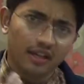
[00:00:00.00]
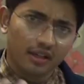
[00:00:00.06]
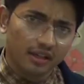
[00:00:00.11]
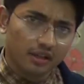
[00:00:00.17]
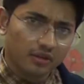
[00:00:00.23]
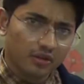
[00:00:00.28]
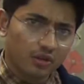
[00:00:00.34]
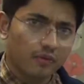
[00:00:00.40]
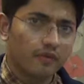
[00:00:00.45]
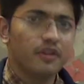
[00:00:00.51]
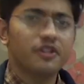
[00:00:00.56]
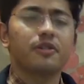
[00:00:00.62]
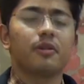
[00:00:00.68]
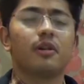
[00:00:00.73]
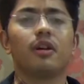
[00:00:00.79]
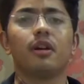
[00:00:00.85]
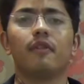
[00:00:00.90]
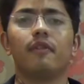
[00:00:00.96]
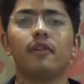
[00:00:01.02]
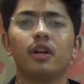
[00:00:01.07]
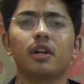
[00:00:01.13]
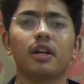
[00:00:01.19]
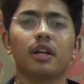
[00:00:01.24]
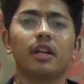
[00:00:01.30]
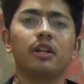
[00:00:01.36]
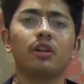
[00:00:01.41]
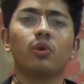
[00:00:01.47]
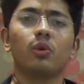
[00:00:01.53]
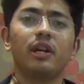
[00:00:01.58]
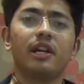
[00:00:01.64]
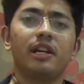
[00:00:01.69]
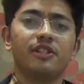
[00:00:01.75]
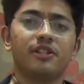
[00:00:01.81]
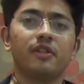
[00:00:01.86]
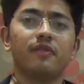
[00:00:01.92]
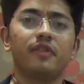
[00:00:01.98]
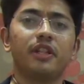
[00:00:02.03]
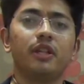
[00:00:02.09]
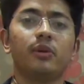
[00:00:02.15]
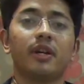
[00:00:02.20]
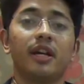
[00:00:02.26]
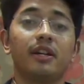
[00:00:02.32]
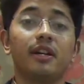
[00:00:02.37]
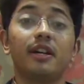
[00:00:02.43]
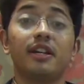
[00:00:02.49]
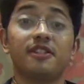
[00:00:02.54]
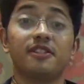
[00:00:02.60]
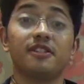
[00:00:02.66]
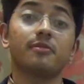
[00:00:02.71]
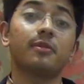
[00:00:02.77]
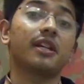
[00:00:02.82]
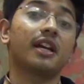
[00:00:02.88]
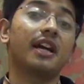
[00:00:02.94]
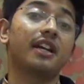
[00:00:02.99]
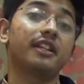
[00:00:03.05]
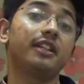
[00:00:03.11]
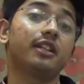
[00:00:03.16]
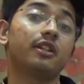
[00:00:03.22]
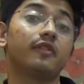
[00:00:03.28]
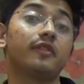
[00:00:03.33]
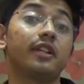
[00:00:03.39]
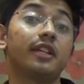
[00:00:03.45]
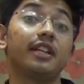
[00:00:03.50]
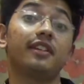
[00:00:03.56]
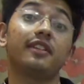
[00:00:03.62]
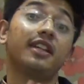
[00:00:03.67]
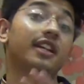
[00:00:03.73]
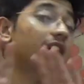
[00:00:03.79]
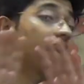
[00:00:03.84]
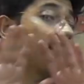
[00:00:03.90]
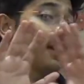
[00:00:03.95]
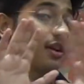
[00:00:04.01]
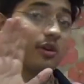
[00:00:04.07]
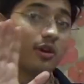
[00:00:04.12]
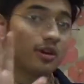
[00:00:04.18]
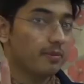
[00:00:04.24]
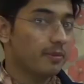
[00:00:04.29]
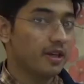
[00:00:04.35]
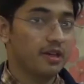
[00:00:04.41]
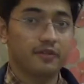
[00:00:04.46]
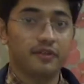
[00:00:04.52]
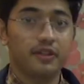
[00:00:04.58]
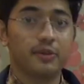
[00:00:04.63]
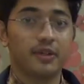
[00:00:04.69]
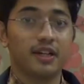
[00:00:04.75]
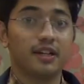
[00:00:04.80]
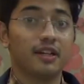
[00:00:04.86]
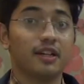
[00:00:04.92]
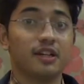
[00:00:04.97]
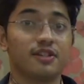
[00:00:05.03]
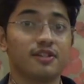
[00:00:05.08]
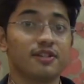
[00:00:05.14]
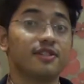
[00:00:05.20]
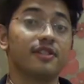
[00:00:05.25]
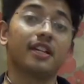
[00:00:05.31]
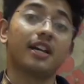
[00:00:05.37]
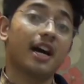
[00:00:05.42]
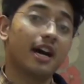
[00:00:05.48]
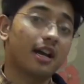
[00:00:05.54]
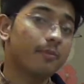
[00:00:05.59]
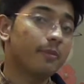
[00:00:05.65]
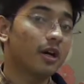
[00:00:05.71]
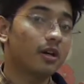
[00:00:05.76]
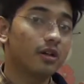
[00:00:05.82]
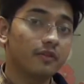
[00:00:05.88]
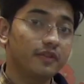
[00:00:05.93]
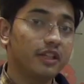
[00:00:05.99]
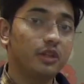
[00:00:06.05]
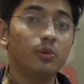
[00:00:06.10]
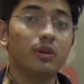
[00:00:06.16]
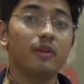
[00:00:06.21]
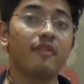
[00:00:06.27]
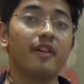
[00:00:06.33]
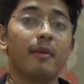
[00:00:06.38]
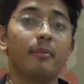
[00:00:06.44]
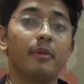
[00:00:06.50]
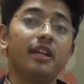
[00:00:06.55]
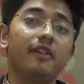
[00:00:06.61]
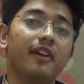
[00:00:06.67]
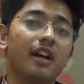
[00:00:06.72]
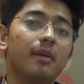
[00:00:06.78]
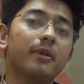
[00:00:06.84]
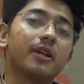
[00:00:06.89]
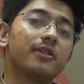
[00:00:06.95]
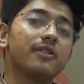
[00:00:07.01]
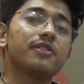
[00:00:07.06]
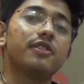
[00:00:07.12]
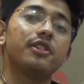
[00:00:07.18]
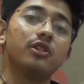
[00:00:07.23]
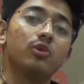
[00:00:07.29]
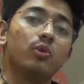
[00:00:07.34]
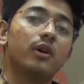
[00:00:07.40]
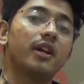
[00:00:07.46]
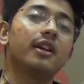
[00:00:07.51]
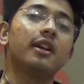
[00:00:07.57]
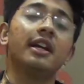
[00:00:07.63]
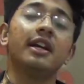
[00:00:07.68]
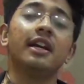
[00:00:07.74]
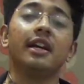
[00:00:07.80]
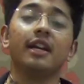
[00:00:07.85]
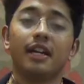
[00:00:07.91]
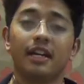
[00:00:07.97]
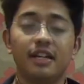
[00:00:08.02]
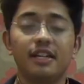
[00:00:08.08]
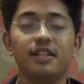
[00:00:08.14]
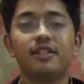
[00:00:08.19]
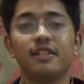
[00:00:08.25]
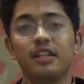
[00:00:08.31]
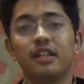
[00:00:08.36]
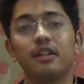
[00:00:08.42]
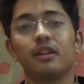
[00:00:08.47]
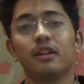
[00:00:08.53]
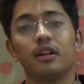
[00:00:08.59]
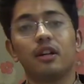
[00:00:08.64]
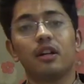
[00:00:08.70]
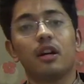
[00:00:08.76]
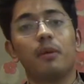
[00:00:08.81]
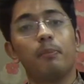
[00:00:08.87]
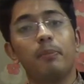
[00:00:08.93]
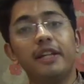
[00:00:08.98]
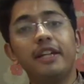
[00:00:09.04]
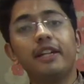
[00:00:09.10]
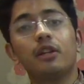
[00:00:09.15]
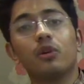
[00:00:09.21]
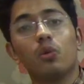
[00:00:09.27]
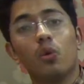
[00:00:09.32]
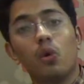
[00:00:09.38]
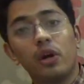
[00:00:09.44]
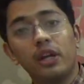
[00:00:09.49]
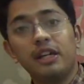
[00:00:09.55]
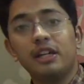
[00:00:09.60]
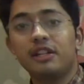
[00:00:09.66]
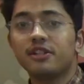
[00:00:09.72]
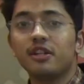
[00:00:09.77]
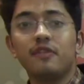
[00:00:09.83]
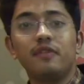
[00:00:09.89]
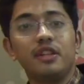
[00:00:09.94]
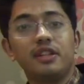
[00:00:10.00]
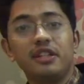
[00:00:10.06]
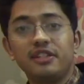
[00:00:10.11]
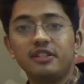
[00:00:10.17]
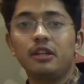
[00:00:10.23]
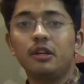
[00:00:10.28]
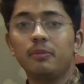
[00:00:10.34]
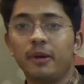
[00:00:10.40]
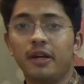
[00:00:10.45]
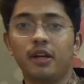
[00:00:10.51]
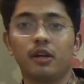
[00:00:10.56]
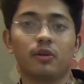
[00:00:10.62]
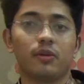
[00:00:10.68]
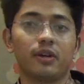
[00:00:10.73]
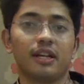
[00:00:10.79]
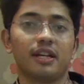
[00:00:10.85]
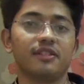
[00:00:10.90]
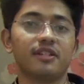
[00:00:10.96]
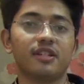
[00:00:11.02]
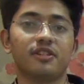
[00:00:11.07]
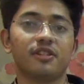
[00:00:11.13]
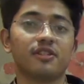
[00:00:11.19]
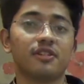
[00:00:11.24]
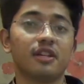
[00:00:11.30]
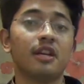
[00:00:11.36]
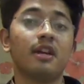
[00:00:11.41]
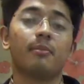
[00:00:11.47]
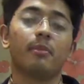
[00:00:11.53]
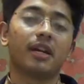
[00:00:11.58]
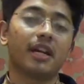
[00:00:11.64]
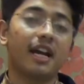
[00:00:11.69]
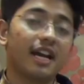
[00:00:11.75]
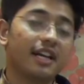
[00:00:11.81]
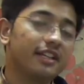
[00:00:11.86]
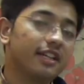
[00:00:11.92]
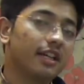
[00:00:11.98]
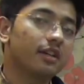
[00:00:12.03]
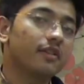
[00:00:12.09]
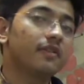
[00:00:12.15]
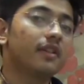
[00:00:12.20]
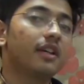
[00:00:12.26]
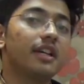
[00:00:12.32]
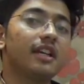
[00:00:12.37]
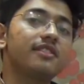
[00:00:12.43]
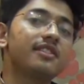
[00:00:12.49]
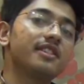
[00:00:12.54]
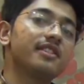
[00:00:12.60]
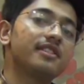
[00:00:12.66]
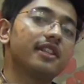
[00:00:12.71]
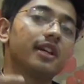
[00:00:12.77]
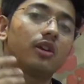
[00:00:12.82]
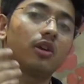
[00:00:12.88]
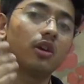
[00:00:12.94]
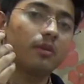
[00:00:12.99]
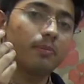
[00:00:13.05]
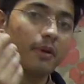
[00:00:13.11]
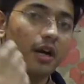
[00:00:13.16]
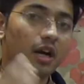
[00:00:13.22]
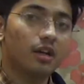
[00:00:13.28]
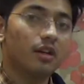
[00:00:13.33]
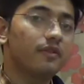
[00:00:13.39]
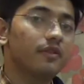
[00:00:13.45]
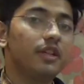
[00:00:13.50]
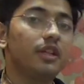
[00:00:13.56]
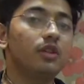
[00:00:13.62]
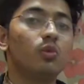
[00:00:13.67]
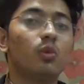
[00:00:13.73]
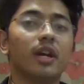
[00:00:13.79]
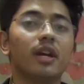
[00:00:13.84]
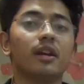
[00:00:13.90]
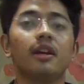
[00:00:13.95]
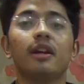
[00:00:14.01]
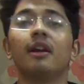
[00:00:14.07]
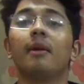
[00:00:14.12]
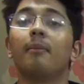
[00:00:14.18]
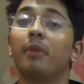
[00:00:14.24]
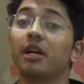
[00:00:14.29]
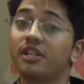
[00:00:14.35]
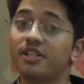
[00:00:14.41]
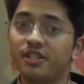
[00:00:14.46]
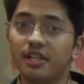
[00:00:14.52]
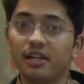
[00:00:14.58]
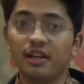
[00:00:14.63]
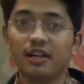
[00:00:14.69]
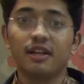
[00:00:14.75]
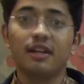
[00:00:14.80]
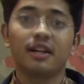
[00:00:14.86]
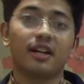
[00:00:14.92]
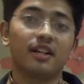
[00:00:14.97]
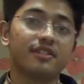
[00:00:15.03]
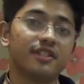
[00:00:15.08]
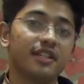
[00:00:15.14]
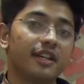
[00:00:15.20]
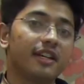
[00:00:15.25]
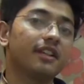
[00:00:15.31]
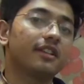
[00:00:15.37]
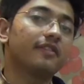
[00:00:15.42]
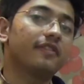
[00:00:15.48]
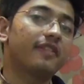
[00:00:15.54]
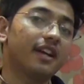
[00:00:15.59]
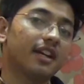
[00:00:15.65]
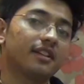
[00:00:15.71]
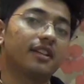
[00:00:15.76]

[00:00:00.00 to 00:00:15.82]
work in correlation with the United Nations, but at the end of the day, they are not a part of the United Nations. They are a part of the UN family. Why? Because the UN is in a complete coordination with these independent organizations. But at the end of the day, since they are not a part of the UN, but still, considering the fact